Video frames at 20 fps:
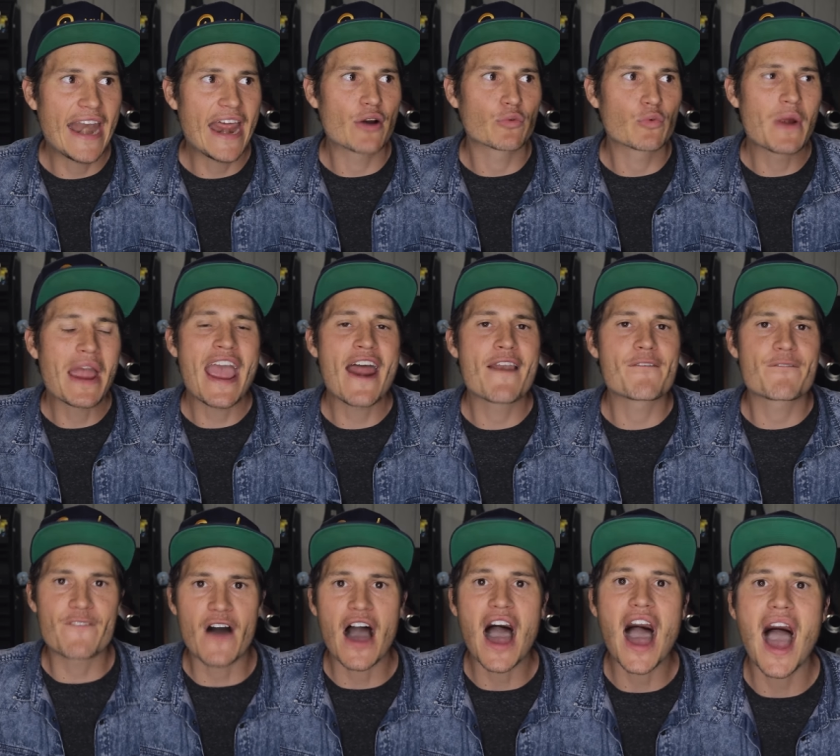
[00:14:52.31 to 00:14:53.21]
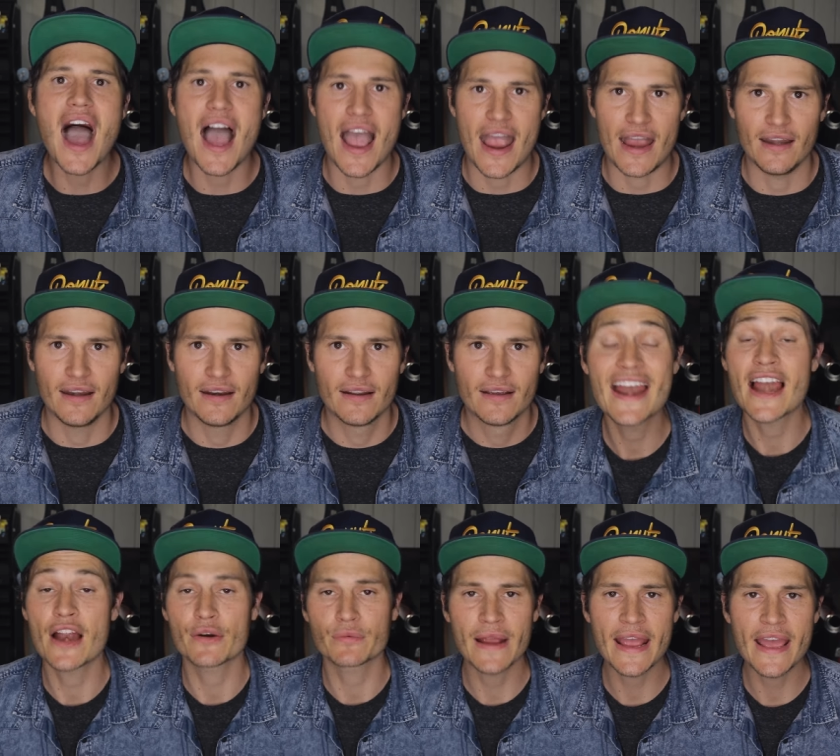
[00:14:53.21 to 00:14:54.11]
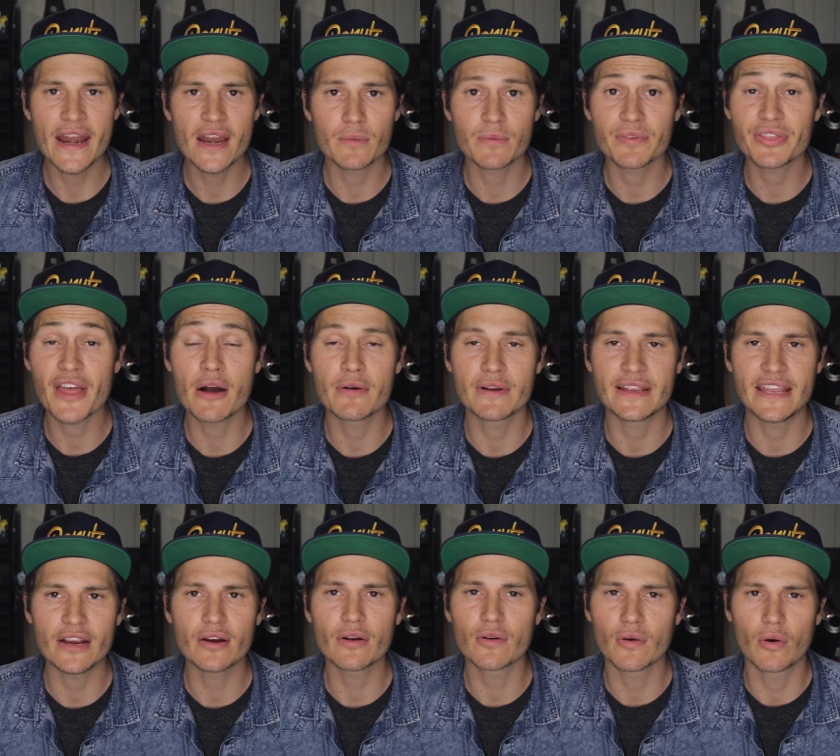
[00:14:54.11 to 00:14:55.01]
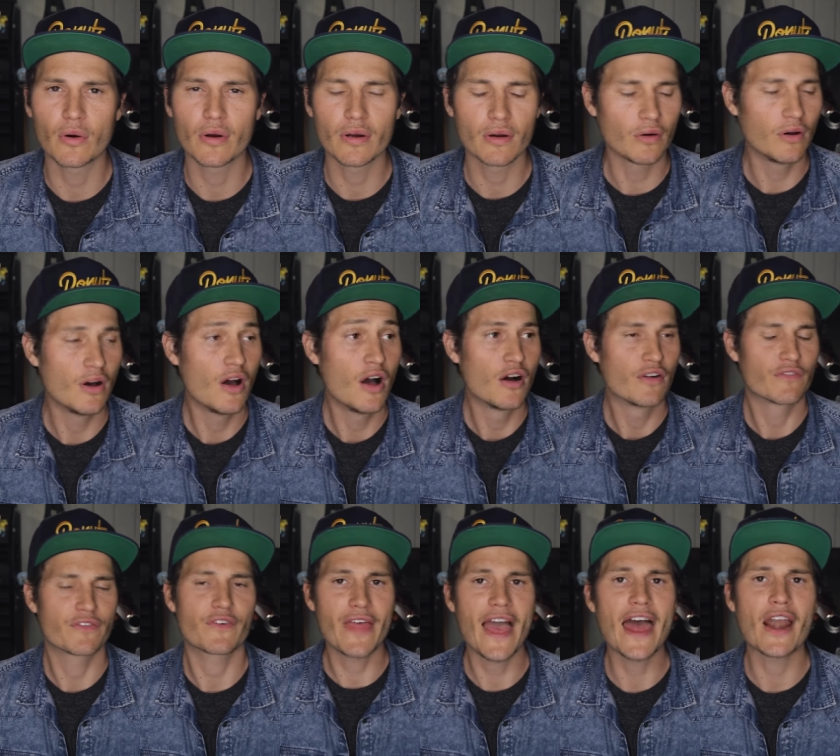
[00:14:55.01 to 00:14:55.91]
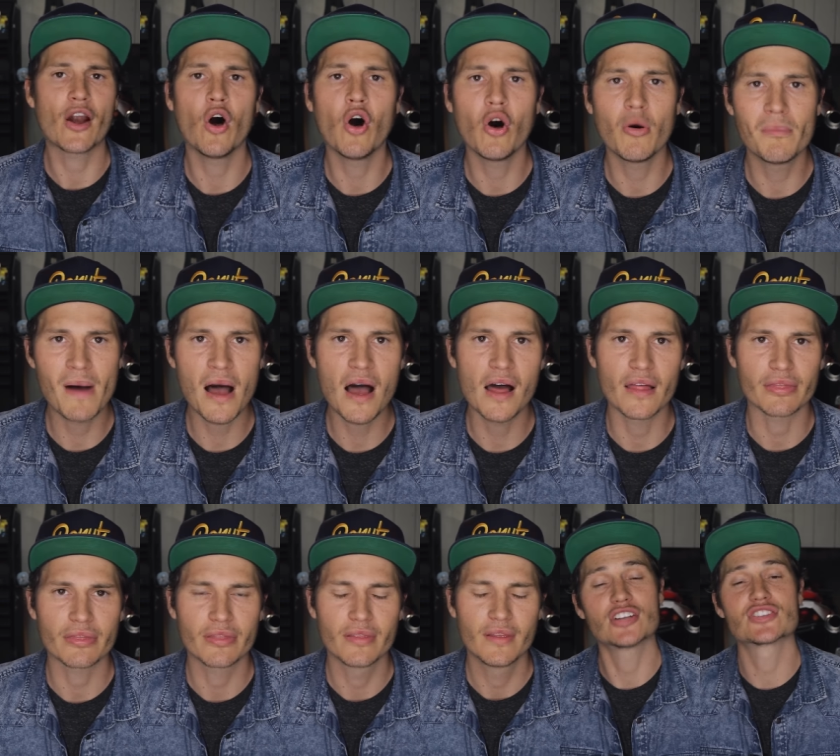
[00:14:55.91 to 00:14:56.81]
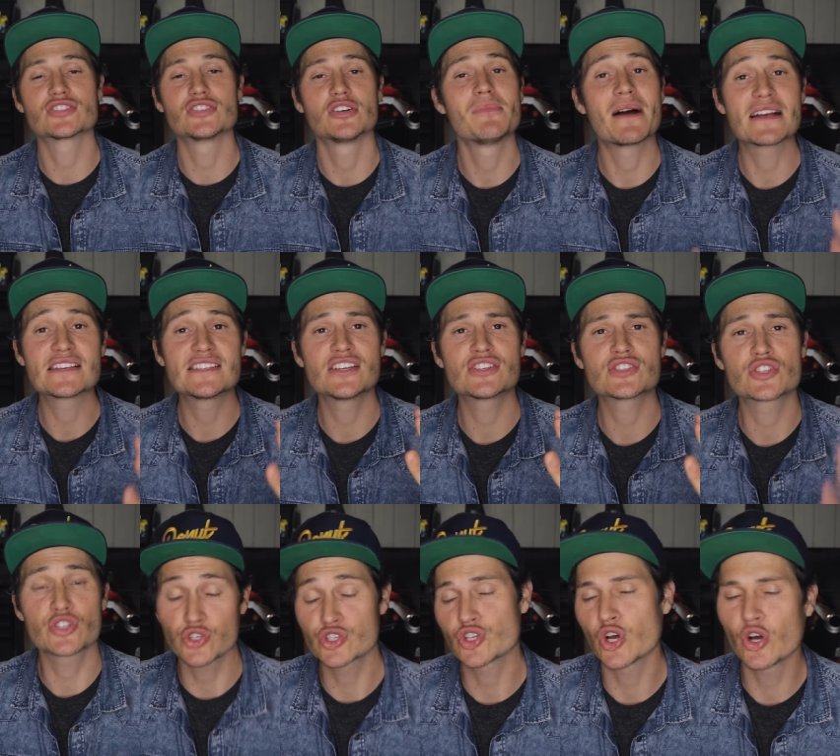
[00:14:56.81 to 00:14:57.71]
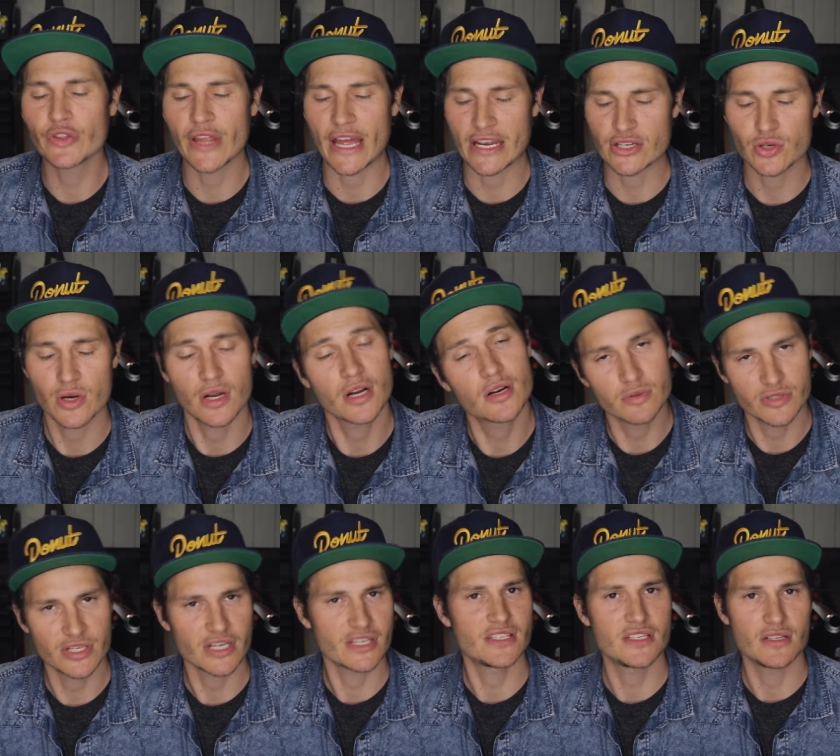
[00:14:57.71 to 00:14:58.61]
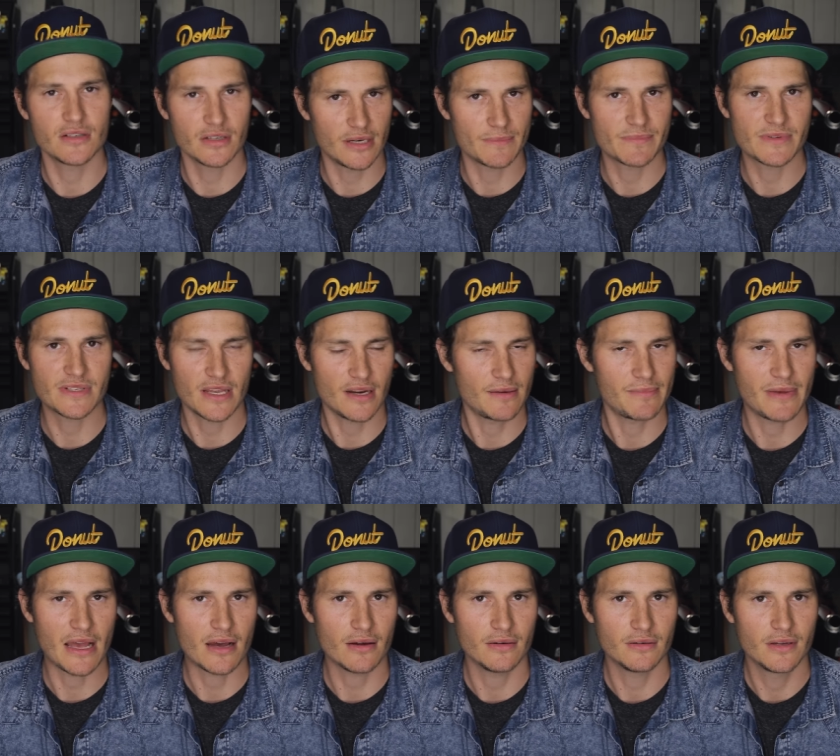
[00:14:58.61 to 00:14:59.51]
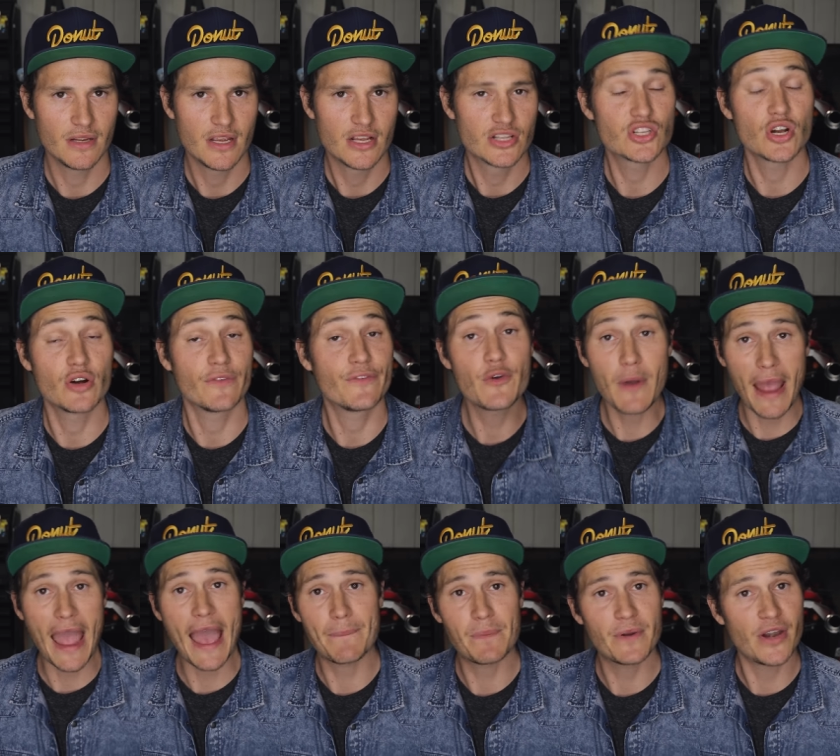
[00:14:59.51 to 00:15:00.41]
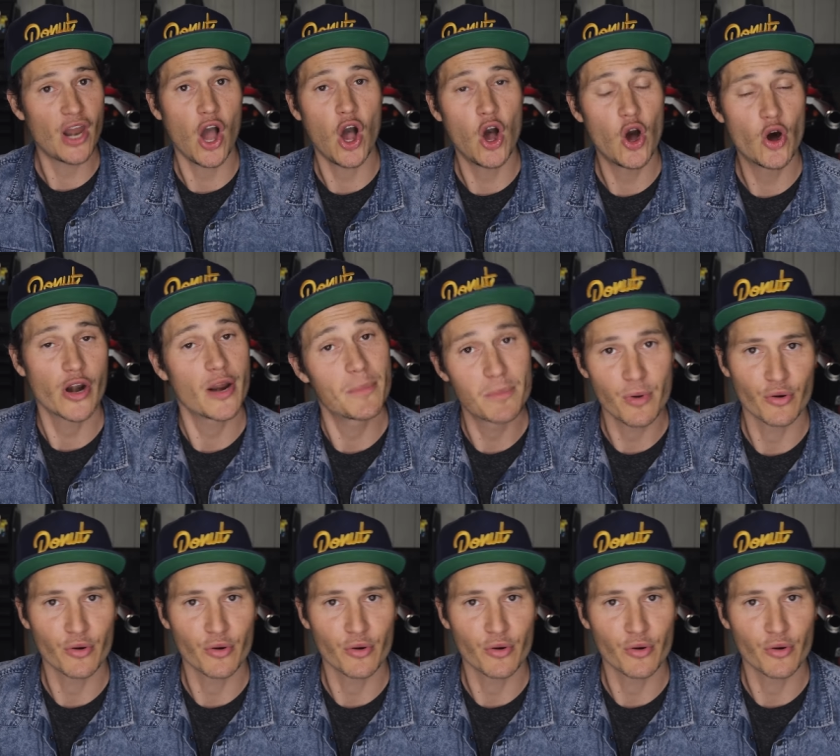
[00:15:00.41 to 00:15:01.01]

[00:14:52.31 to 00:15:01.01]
and it ran fine. And I ran it without gear oil for that whole month. Also, my sister sold that truck, which I still get upset about. So if you happen to own